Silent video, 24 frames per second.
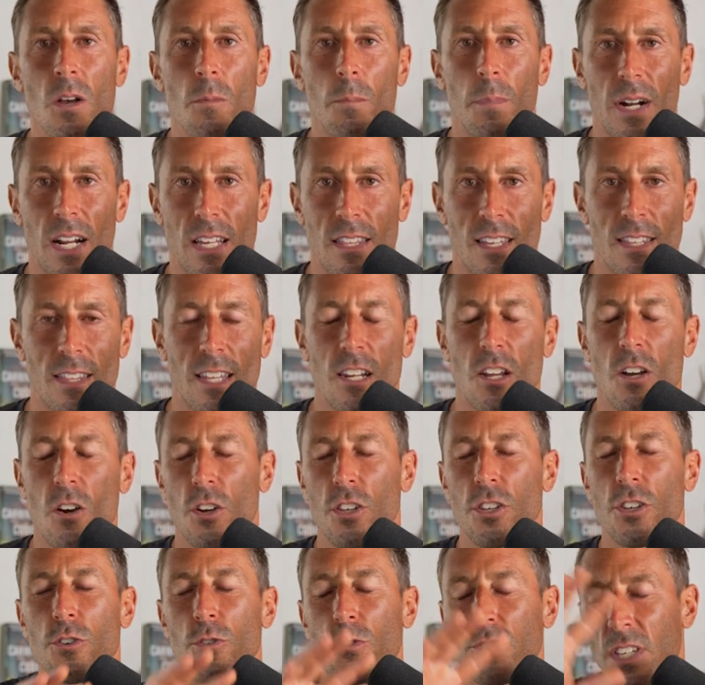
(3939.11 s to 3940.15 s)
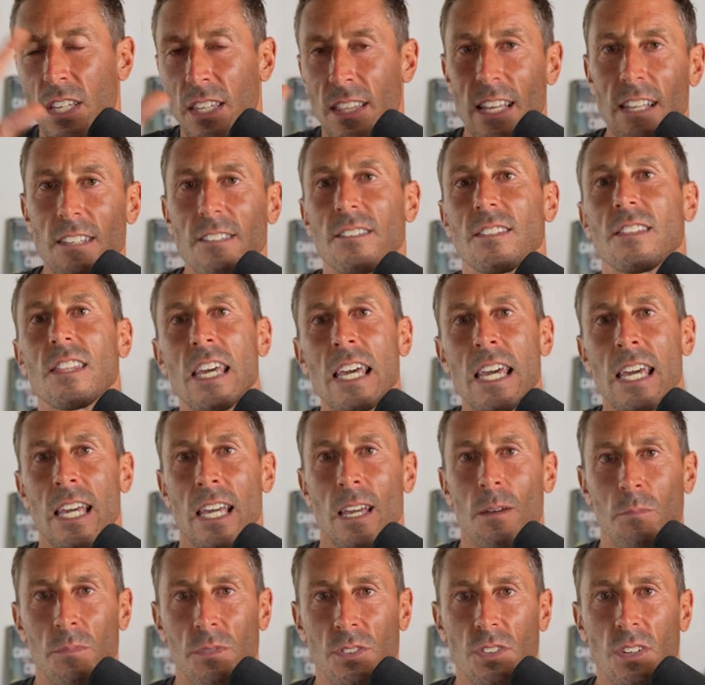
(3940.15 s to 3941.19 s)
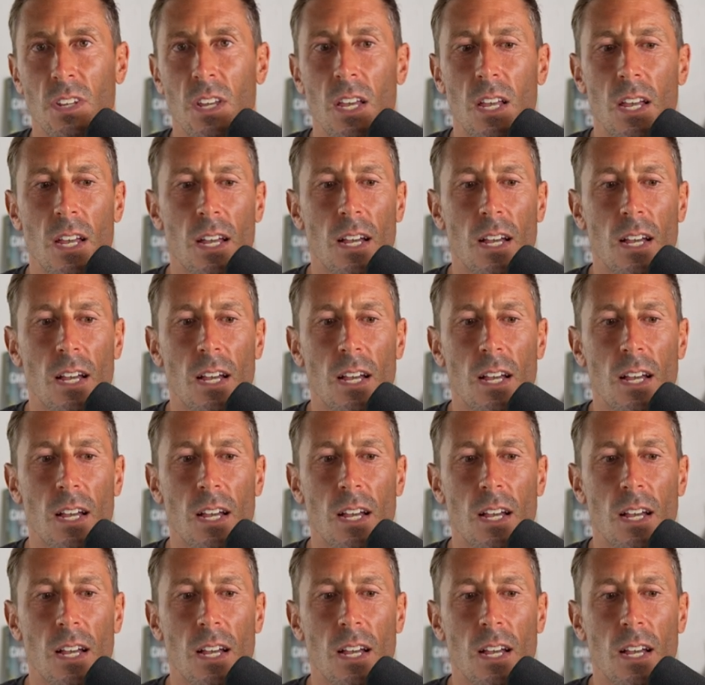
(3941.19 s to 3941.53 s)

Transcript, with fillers: But I think that using these themes,